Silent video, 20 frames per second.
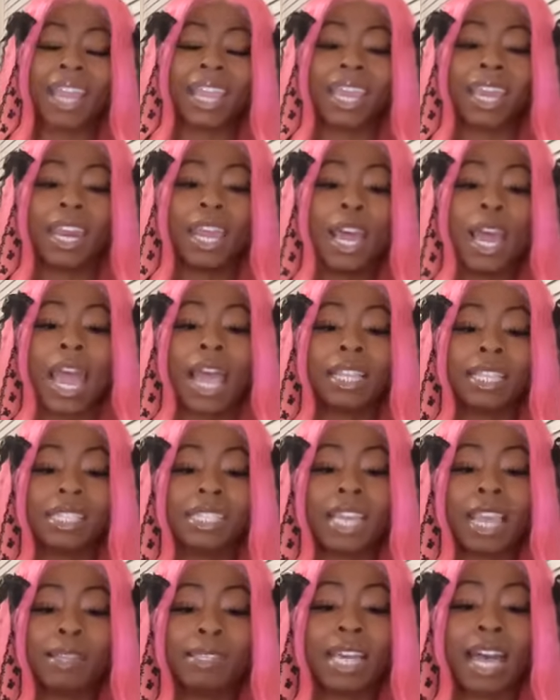And at the
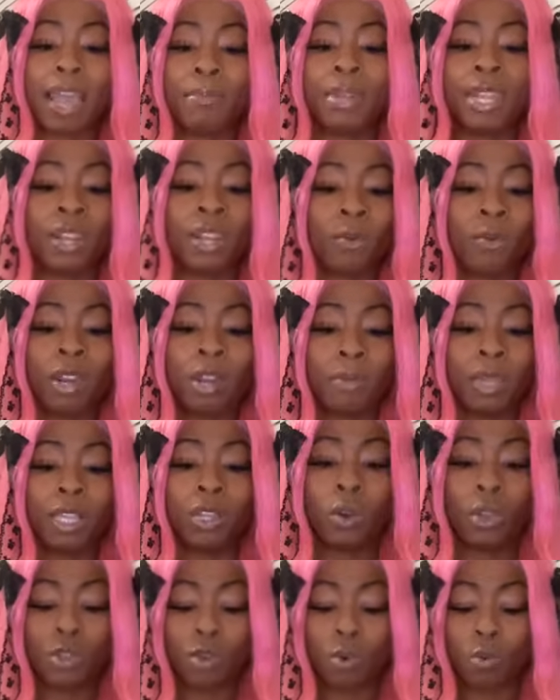same time, didn't want to be
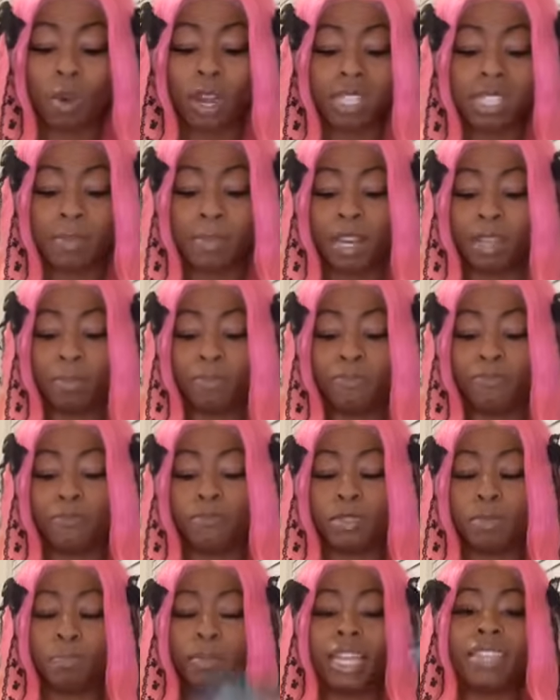loyal, wanted to pay the
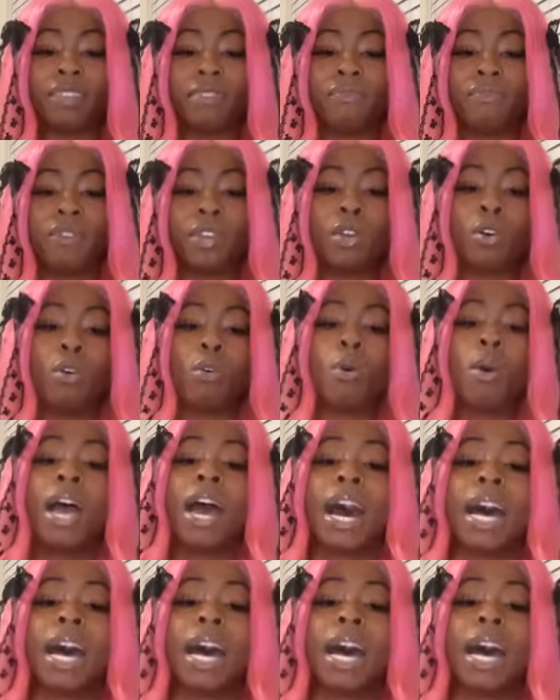play the field.